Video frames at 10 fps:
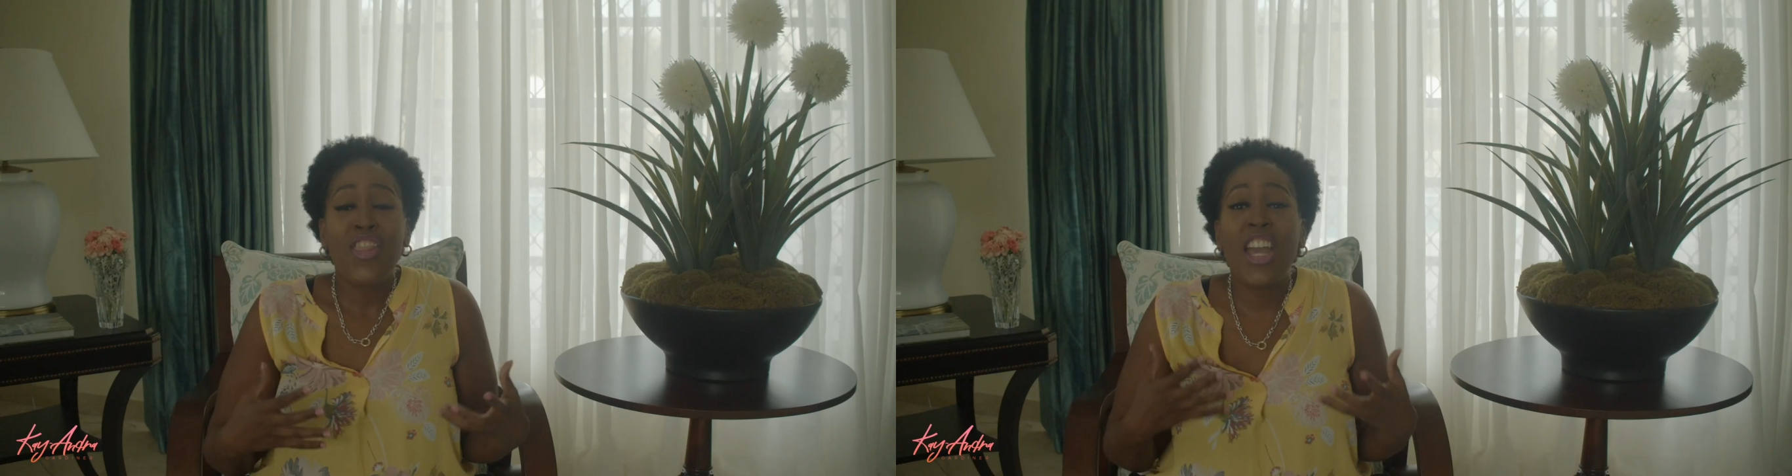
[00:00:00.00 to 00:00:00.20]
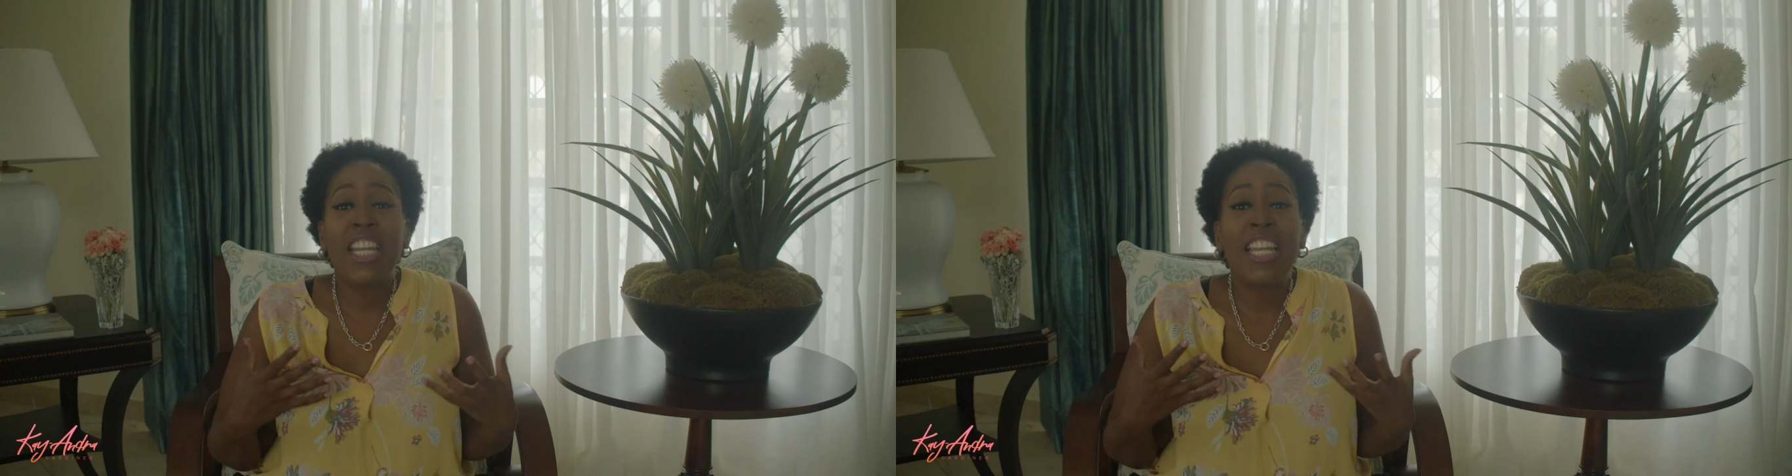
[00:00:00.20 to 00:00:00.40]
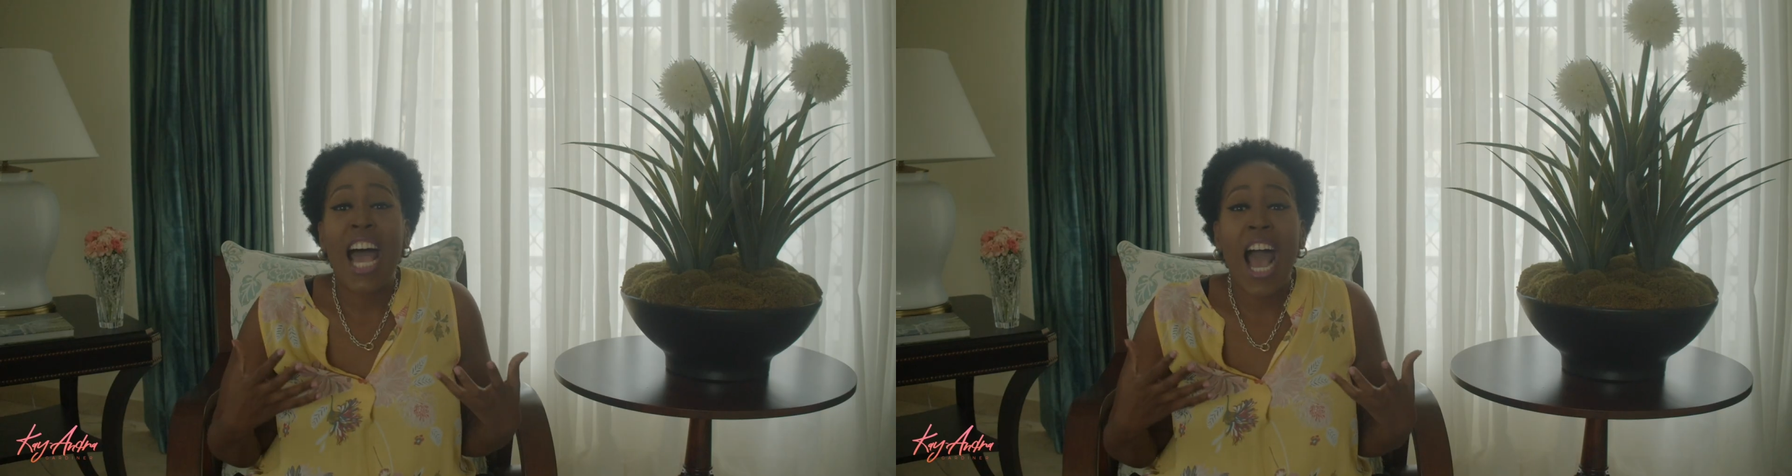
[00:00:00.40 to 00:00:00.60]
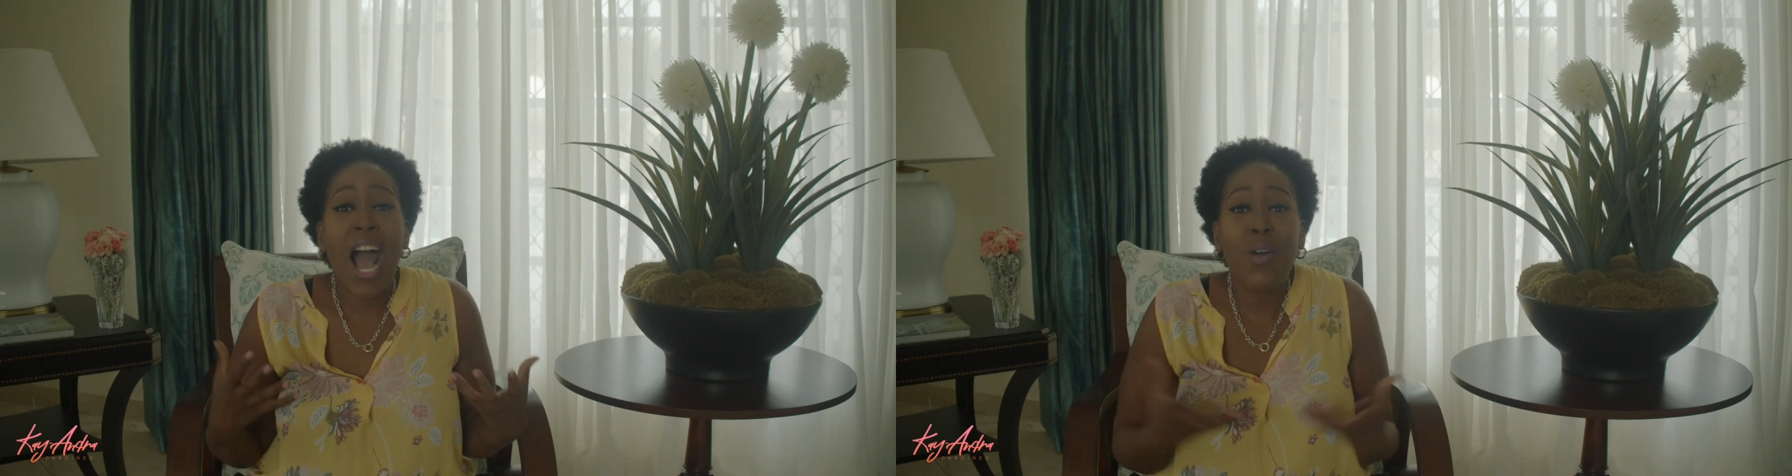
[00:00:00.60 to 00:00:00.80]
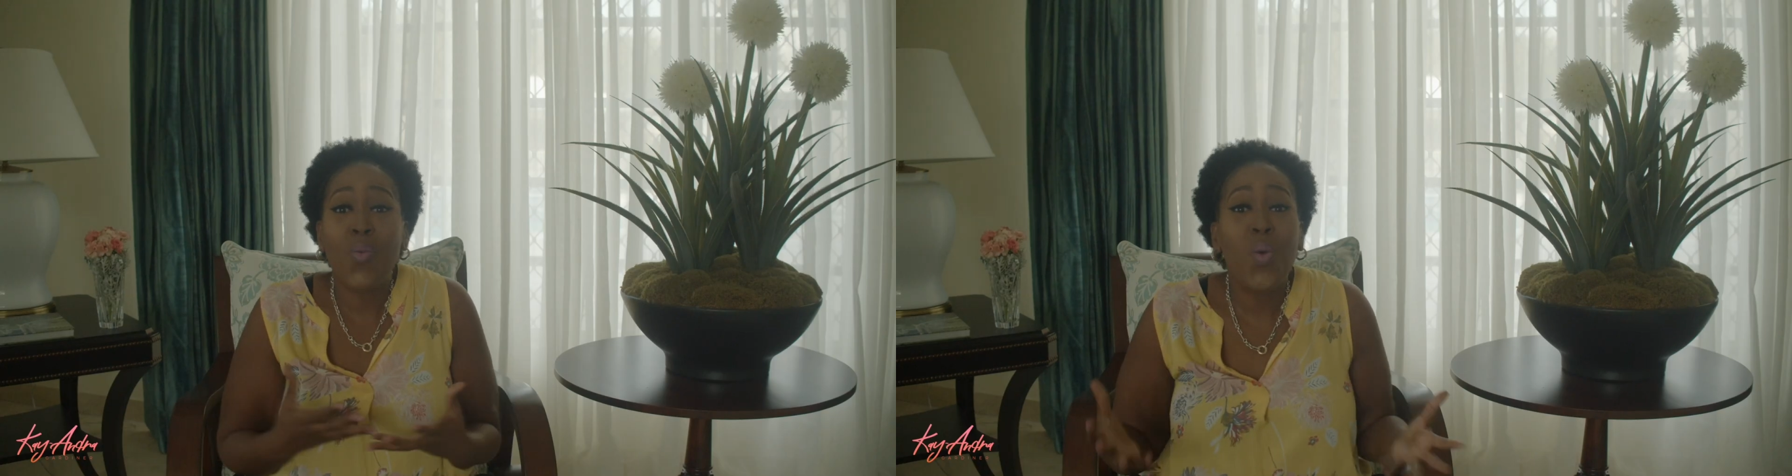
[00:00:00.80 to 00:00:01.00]
then
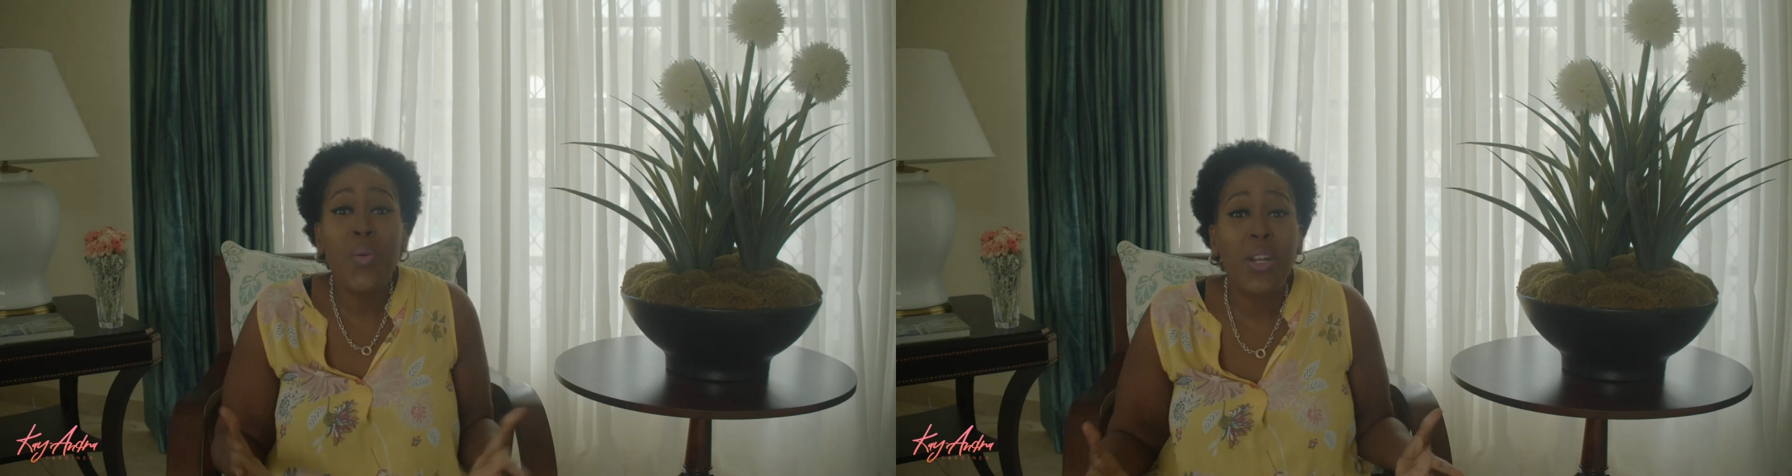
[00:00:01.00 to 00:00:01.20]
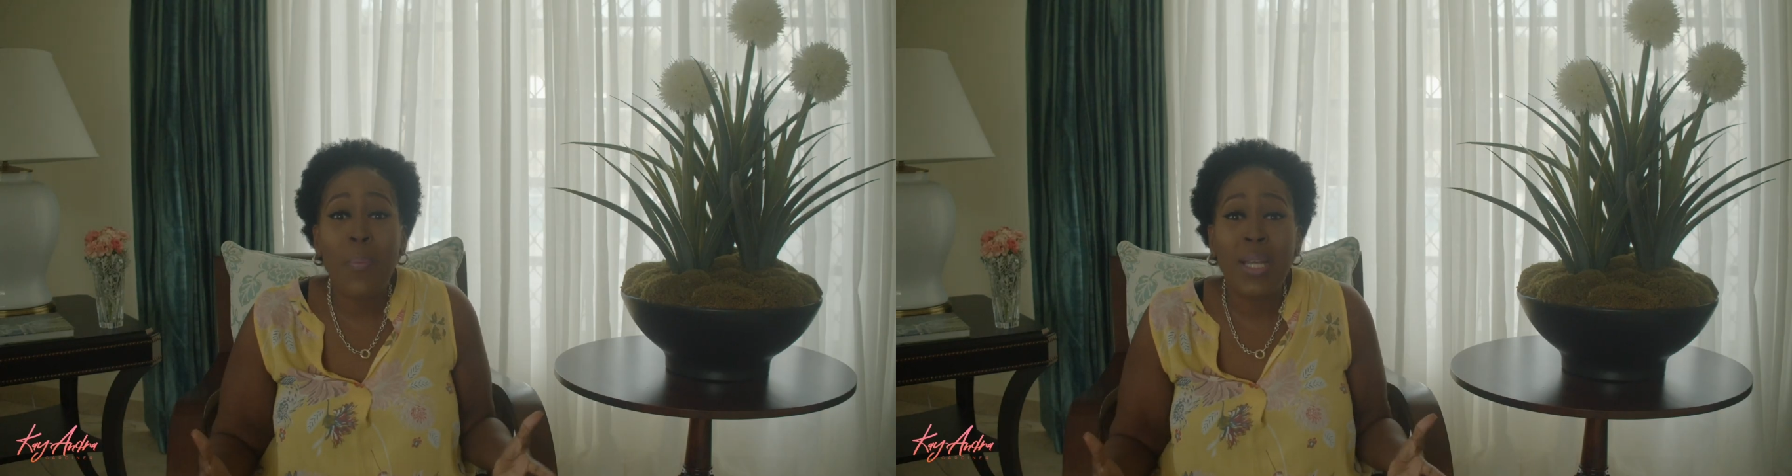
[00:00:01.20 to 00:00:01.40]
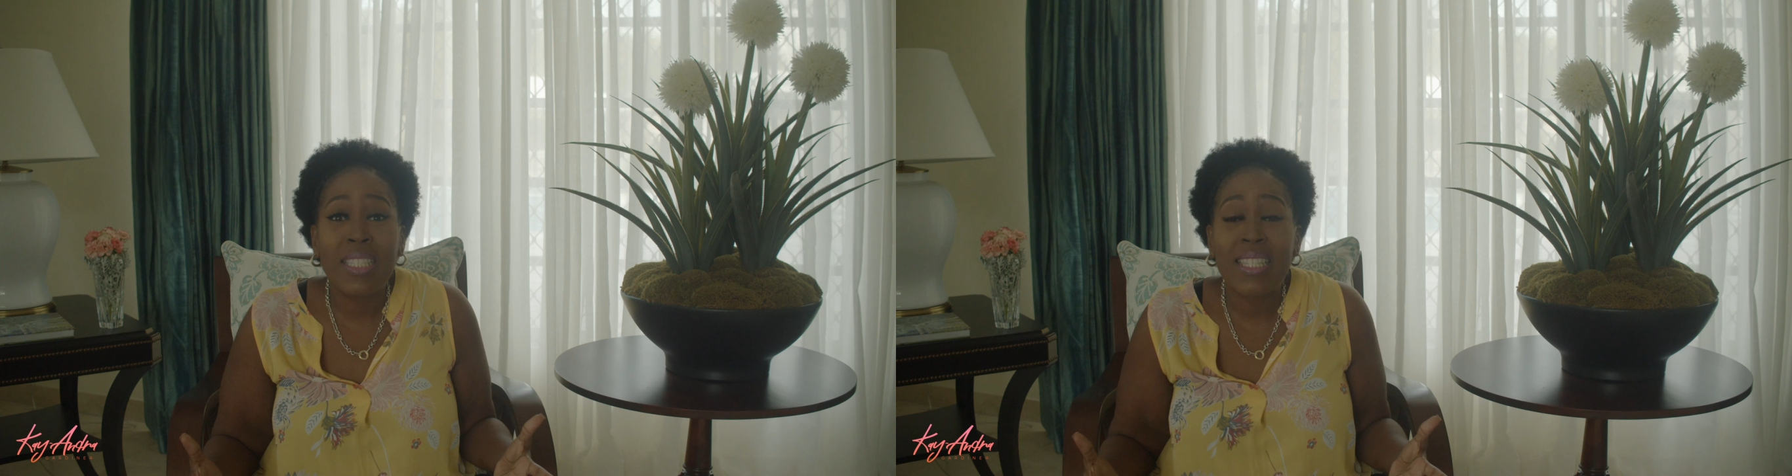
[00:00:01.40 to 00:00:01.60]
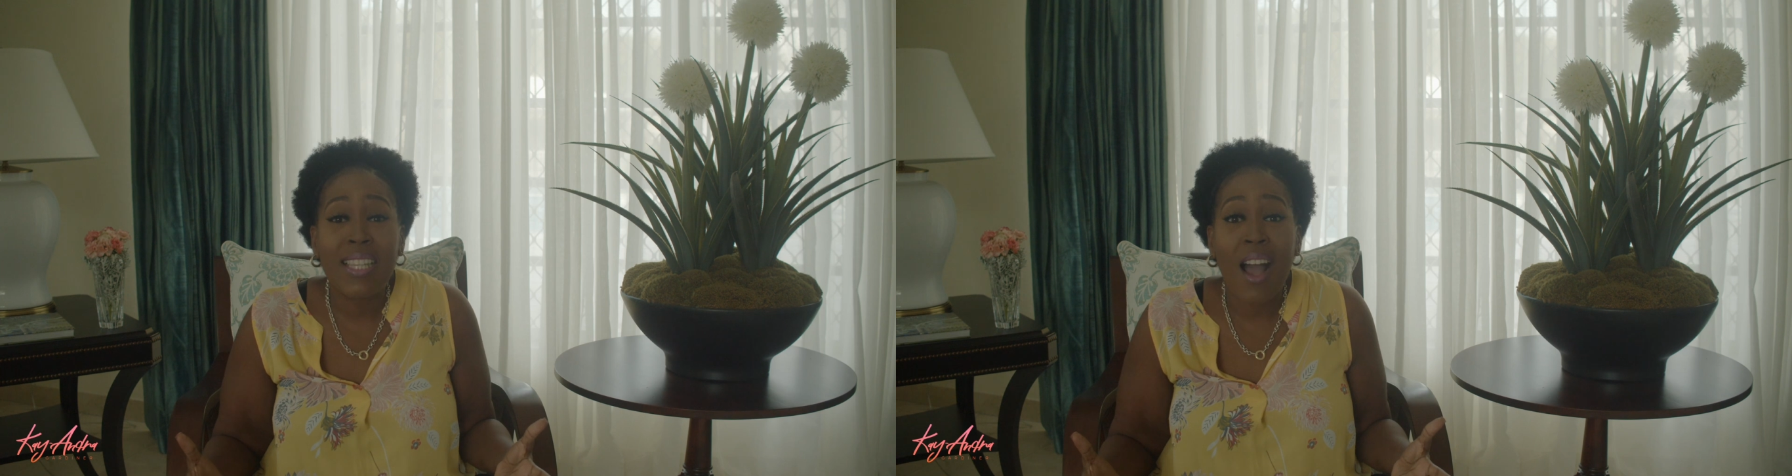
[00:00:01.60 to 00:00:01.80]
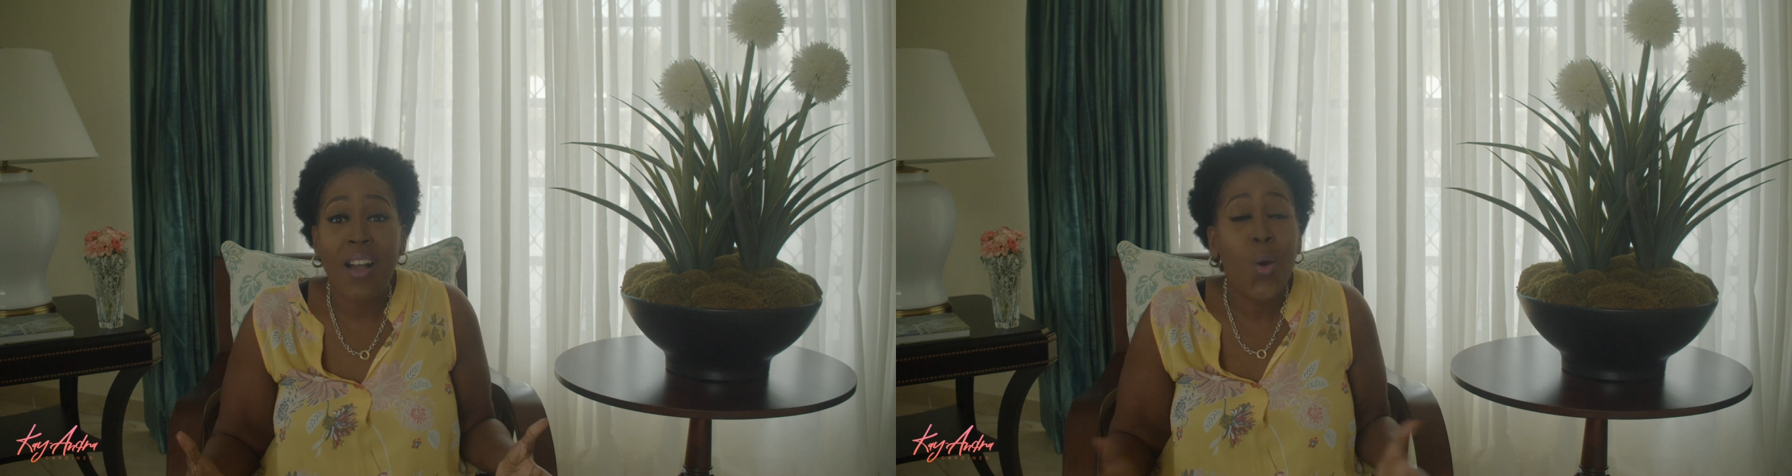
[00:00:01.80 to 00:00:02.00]
we would have been
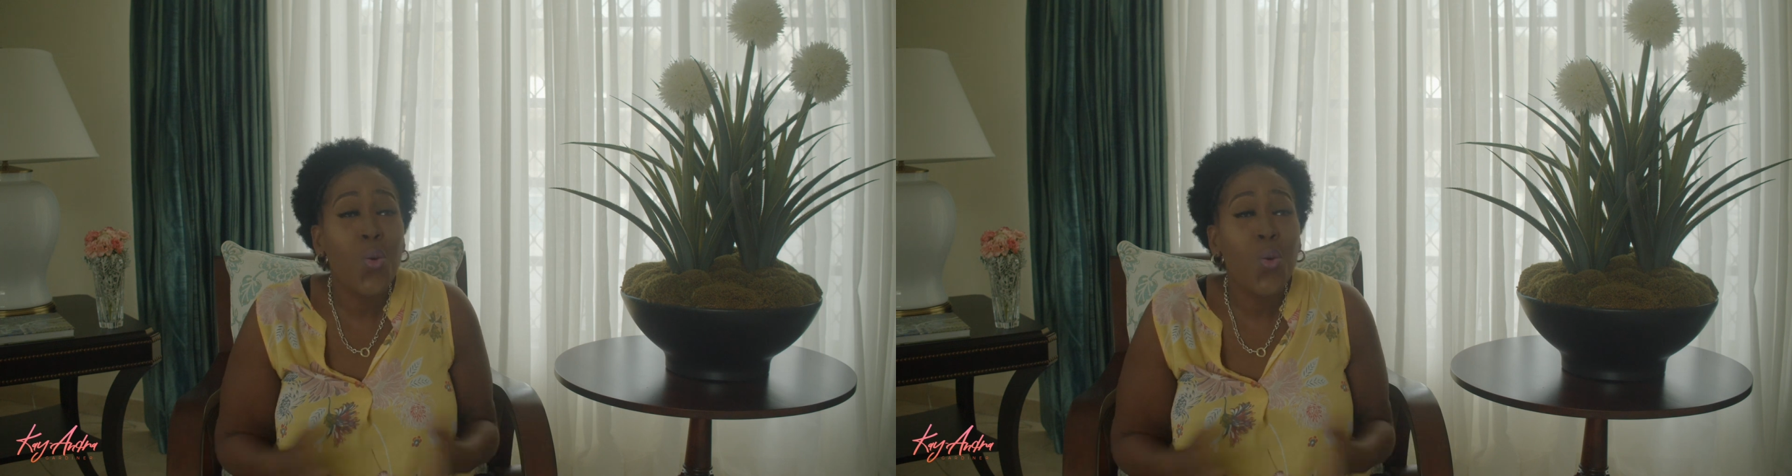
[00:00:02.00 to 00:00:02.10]
stuck.